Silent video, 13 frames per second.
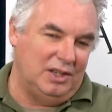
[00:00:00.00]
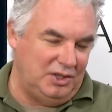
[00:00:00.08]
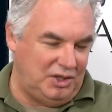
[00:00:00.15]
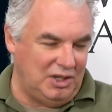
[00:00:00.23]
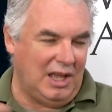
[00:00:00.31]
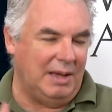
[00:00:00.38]

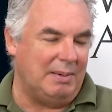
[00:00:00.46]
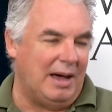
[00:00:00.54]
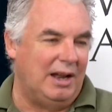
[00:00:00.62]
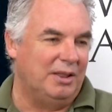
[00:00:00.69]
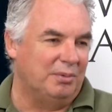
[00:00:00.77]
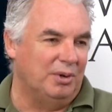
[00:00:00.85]
She came
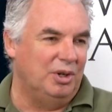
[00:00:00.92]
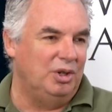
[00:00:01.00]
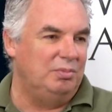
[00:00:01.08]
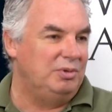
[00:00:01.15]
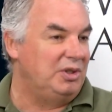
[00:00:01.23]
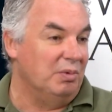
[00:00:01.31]
out of the
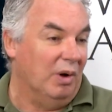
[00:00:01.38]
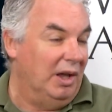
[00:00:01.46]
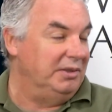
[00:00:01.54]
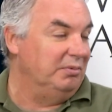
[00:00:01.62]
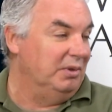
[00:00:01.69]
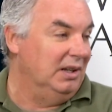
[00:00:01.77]
room. She
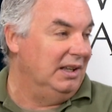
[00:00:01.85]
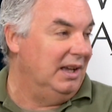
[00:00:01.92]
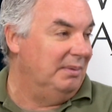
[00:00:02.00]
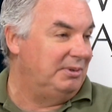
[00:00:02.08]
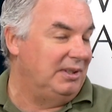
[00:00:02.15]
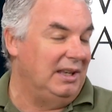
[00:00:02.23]
wasn't really
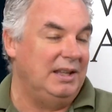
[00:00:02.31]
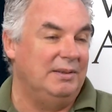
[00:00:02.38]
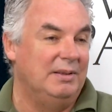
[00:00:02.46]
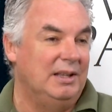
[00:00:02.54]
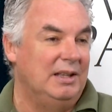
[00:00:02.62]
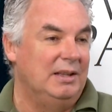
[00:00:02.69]

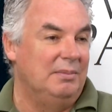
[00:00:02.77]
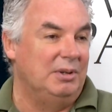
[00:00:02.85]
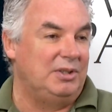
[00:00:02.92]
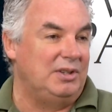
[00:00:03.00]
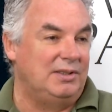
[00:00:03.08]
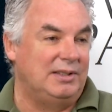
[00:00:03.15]
upset,
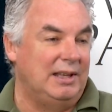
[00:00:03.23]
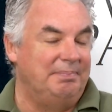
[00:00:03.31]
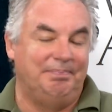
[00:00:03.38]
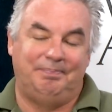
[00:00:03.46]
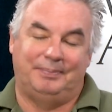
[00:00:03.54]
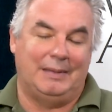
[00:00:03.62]
but she said,